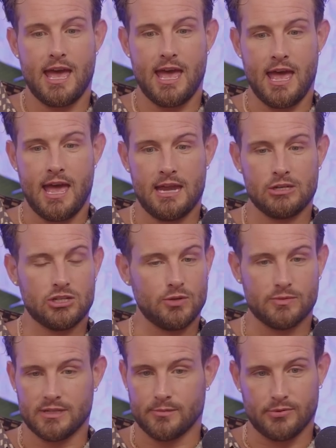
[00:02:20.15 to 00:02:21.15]
And she
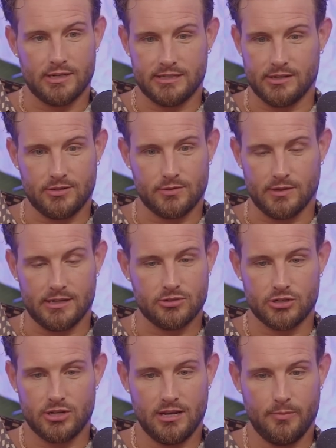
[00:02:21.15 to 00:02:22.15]
was in a pretty serious
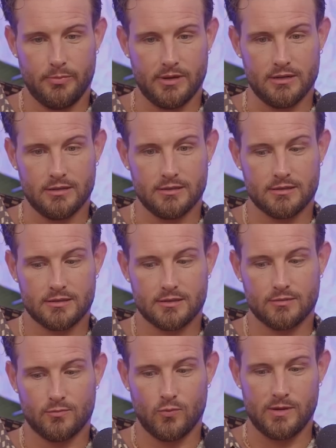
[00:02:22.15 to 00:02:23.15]
relationship. And
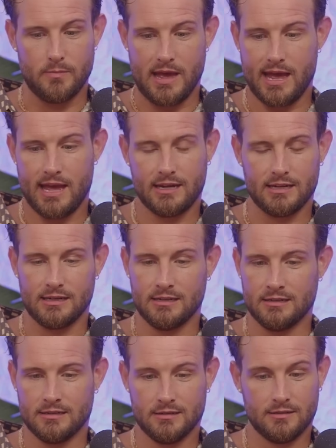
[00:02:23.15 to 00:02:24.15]
we met
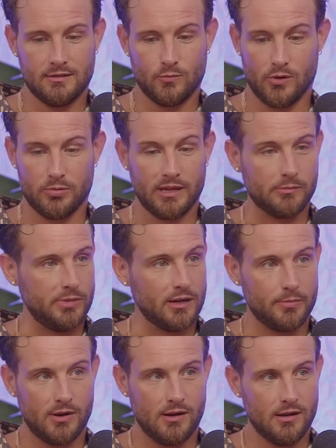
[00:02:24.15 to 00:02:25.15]
and we were playing beer
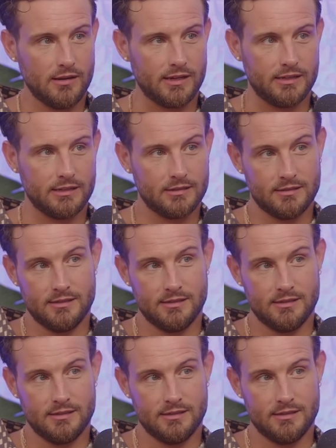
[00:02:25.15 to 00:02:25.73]
pong. And